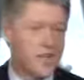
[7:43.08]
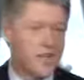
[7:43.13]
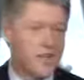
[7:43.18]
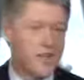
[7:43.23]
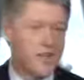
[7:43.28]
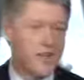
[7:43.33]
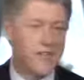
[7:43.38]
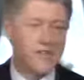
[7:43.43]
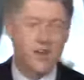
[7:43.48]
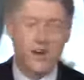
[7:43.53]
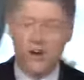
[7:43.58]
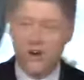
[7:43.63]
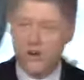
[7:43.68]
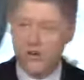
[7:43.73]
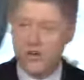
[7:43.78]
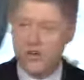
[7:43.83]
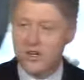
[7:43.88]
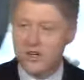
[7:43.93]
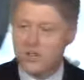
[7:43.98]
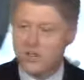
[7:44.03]
that the
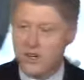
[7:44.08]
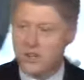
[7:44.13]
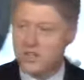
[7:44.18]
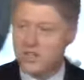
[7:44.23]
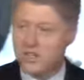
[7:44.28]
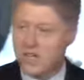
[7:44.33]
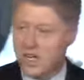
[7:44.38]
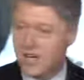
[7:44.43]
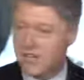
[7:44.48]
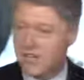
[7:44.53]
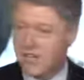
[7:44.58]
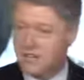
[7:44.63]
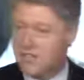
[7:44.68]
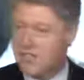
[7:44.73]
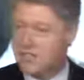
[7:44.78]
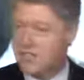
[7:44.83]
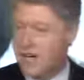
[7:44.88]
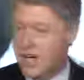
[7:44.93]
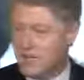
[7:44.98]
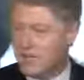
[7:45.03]
whole conversion effort
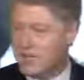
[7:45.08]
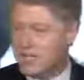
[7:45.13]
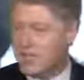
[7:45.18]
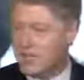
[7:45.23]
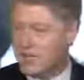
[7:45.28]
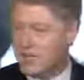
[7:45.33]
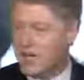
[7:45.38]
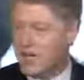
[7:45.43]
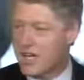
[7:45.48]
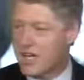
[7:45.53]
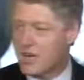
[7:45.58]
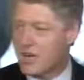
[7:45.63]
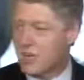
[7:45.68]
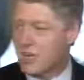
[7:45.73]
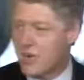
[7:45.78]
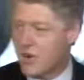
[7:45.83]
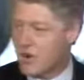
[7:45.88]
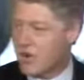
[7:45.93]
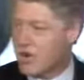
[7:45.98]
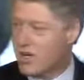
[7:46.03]
is obviously beginning to
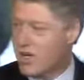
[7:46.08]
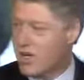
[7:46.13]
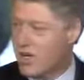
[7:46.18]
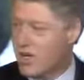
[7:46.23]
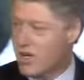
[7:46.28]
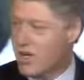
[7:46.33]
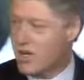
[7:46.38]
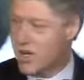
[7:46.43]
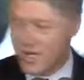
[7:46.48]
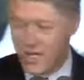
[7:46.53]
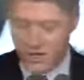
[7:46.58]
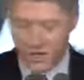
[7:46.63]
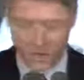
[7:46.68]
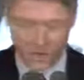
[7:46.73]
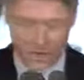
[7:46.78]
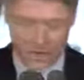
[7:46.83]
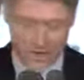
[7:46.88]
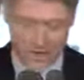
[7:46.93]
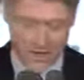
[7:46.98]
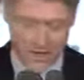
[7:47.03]
work in the
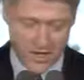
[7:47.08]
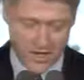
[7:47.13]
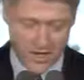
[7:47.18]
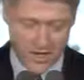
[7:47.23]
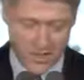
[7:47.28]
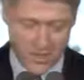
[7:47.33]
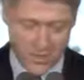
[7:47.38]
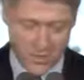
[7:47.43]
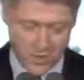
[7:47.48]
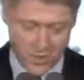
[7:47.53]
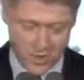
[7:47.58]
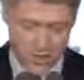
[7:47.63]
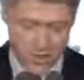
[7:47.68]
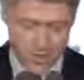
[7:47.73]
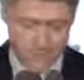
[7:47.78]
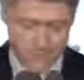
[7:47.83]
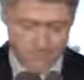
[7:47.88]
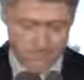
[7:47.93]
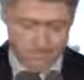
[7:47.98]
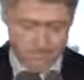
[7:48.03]
way that it ought to
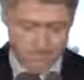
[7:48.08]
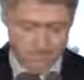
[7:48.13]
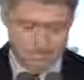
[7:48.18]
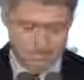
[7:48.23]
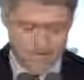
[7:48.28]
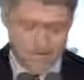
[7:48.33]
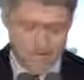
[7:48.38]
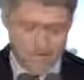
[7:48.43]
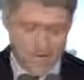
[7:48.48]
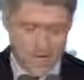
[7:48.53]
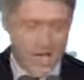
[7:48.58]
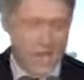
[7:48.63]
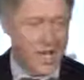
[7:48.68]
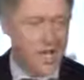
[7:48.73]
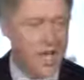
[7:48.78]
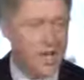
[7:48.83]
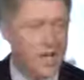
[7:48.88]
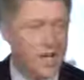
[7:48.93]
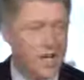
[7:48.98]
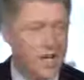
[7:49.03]
work.
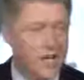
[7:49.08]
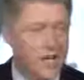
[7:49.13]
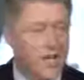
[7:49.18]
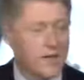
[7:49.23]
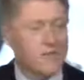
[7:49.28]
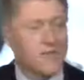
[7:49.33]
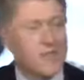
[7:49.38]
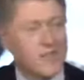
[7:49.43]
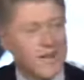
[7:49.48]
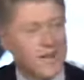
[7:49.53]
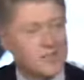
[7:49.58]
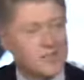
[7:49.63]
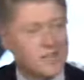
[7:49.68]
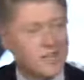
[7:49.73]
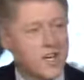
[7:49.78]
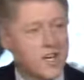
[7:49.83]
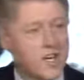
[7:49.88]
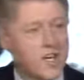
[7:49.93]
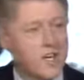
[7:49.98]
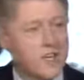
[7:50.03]
Let me now
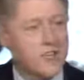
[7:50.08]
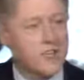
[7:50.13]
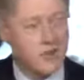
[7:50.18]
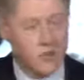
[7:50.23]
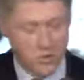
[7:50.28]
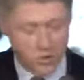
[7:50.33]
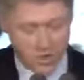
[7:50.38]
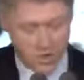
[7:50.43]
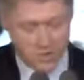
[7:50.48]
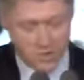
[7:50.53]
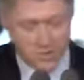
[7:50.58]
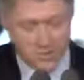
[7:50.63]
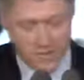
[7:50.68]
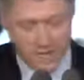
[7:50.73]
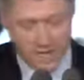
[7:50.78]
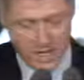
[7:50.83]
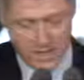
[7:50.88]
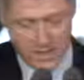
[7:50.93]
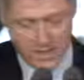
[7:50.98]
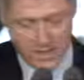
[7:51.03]
say a few words
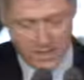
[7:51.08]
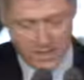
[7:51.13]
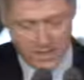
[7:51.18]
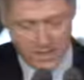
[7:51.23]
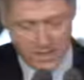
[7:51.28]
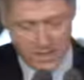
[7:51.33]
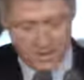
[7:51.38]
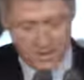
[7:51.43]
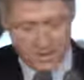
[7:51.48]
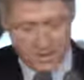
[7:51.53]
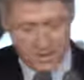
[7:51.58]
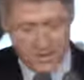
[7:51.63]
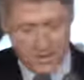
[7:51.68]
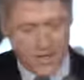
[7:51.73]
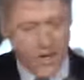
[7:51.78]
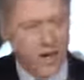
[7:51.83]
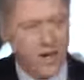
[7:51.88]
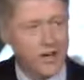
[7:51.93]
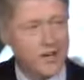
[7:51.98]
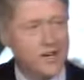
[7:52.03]
about
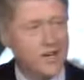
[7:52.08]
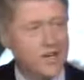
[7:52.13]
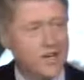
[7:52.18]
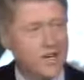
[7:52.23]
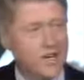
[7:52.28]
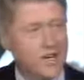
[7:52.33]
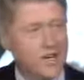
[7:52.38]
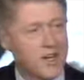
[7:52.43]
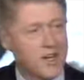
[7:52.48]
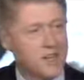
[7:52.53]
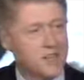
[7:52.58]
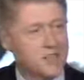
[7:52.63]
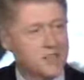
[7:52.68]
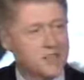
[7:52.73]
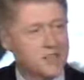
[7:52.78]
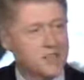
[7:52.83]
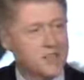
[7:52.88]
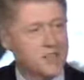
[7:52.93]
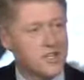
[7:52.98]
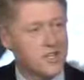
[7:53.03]
our continuing
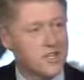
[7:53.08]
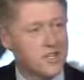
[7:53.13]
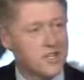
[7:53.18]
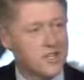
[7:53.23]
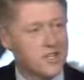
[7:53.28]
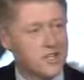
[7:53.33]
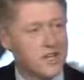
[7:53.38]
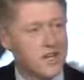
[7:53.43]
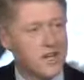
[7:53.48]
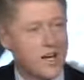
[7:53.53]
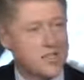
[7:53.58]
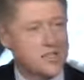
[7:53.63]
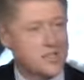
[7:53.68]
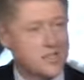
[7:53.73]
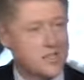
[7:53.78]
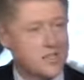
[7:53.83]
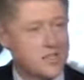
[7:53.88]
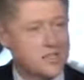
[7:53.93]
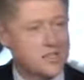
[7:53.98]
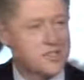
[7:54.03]
efforts to deal with the
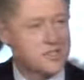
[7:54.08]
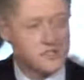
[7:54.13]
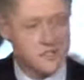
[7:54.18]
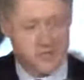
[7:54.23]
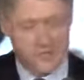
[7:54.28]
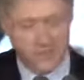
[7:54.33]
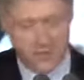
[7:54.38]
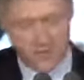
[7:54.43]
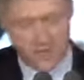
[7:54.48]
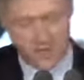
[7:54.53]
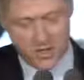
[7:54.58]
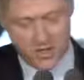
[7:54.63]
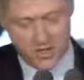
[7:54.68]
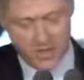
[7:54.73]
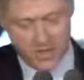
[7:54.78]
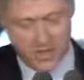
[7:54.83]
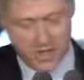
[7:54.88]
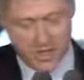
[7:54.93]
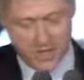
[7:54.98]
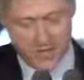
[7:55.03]
consequences of the
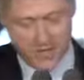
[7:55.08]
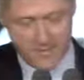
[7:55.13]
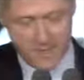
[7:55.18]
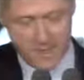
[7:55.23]
earthquake.